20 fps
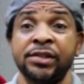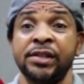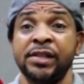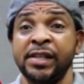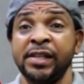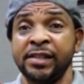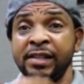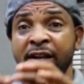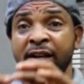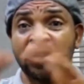
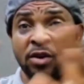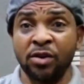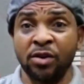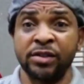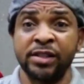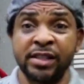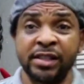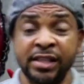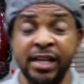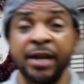it's a
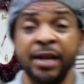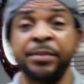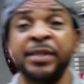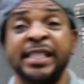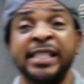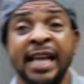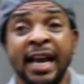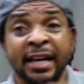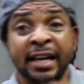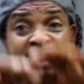concept
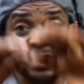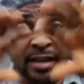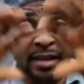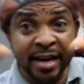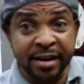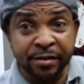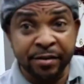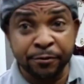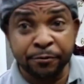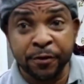that
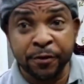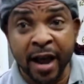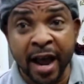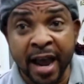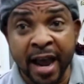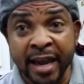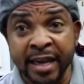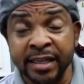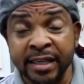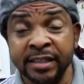
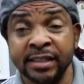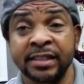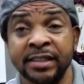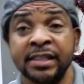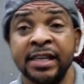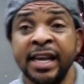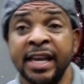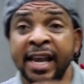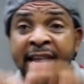clarifies